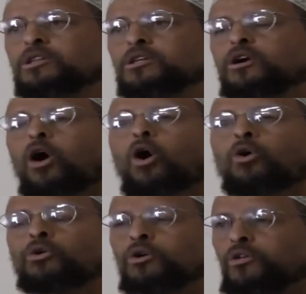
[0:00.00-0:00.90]
The
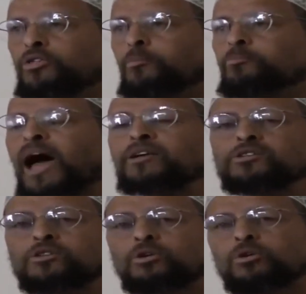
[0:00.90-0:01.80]
owner, the
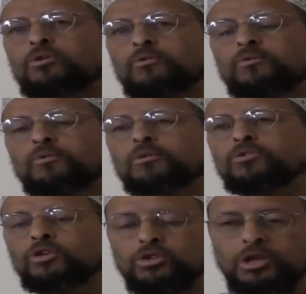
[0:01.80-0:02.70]
master
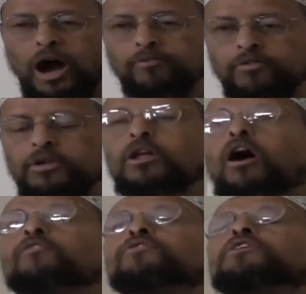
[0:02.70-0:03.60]
the sovereign
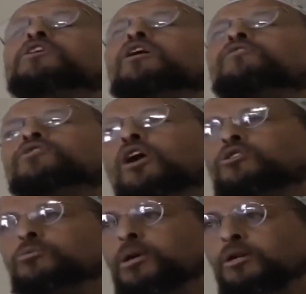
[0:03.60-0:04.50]
of the day of
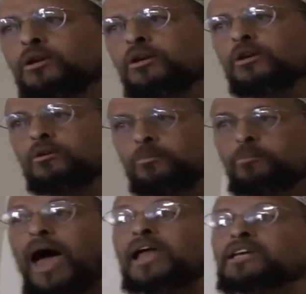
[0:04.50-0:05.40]
judgment.
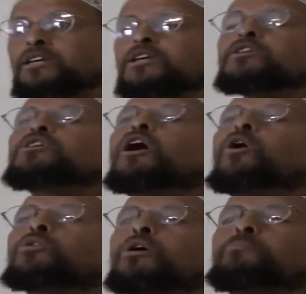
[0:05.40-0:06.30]
Maliki, the
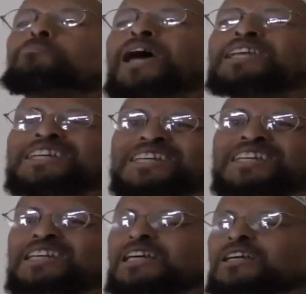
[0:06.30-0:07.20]
owner.
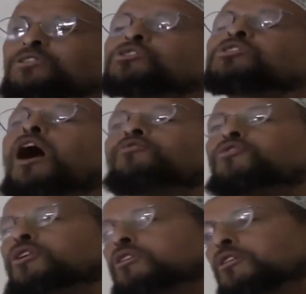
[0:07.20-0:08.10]
Maliki, the
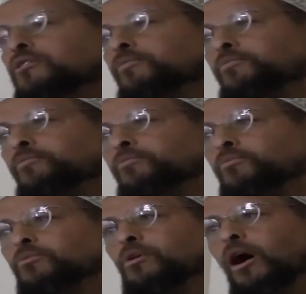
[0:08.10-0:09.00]
sovereign.
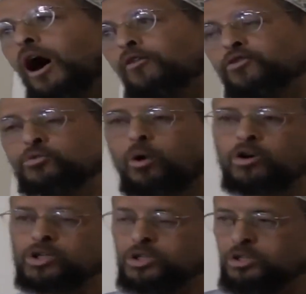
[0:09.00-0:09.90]
Hafs
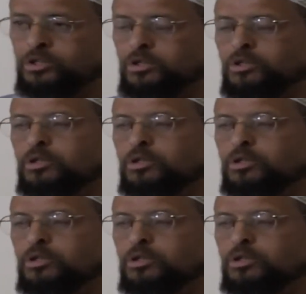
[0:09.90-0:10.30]
Warsh.